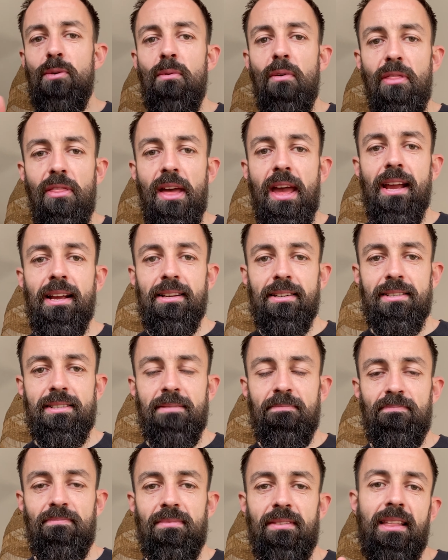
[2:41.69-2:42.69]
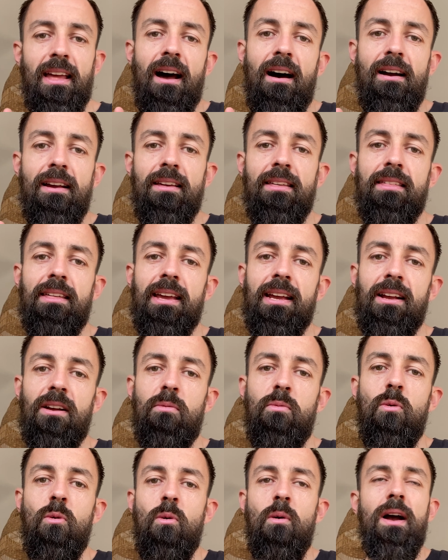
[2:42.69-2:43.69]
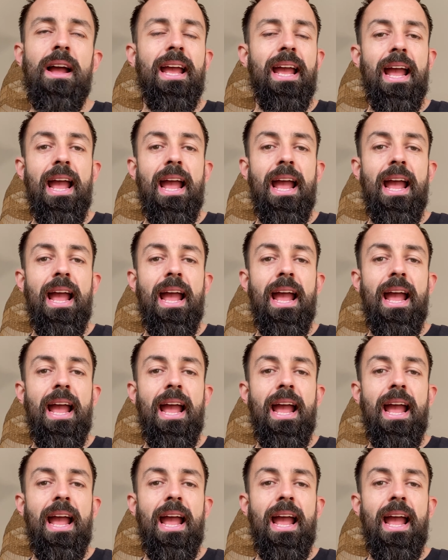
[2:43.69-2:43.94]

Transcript: things that I think will